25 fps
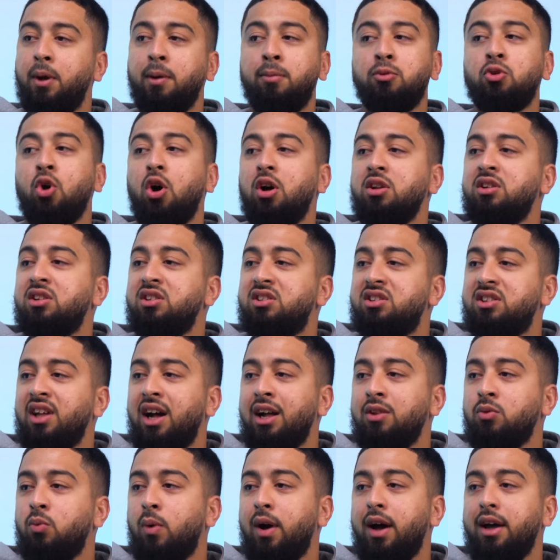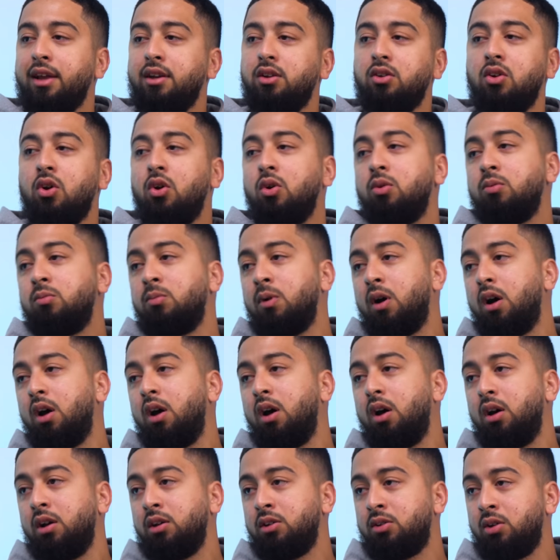people don't understand why you know
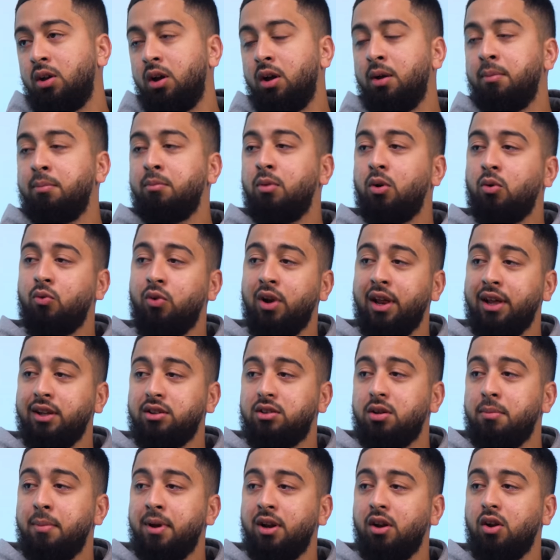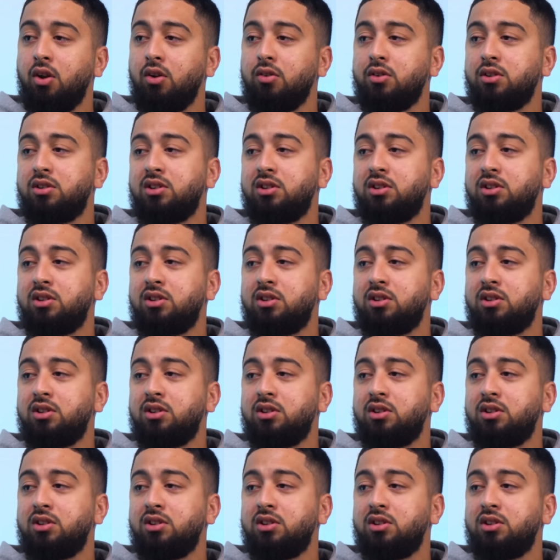um, relating to men a lot of the